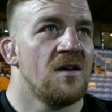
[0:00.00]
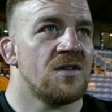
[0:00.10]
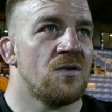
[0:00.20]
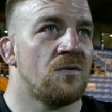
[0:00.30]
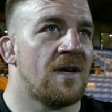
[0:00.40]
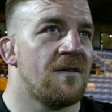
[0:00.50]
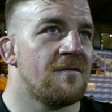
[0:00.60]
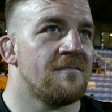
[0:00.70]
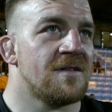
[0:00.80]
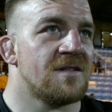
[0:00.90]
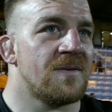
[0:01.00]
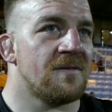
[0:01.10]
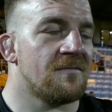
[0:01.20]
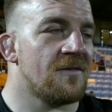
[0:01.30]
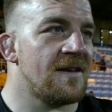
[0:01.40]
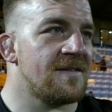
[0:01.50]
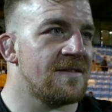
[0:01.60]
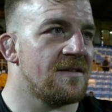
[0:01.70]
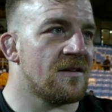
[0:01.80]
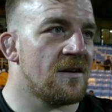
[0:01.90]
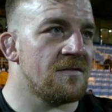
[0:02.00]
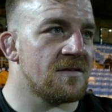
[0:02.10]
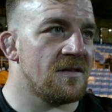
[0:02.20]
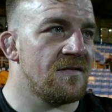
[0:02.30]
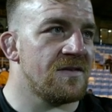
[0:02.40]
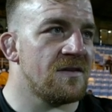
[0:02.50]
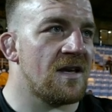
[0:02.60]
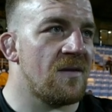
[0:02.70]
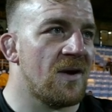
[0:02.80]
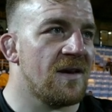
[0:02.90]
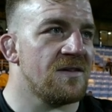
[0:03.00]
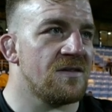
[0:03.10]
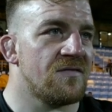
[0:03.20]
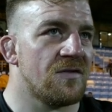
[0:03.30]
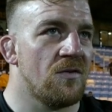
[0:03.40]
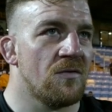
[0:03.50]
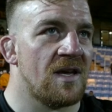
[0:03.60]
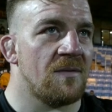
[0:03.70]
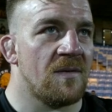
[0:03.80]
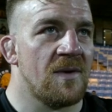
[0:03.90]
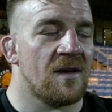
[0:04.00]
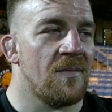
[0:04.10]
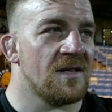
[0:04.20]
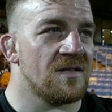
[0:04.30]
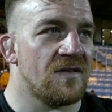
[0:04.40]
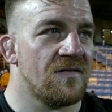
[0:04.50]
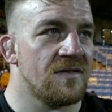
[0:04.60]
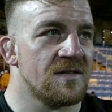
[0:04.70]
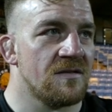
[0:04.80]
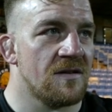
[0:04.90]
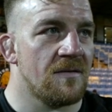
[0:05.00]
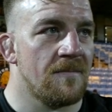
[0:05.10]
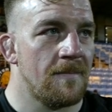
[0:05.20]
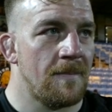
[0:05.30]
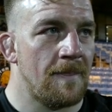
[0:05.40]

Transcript: sold out, and just been great to see the crowd just lift you and get behind you for the whole game, and they make a massive difference out there.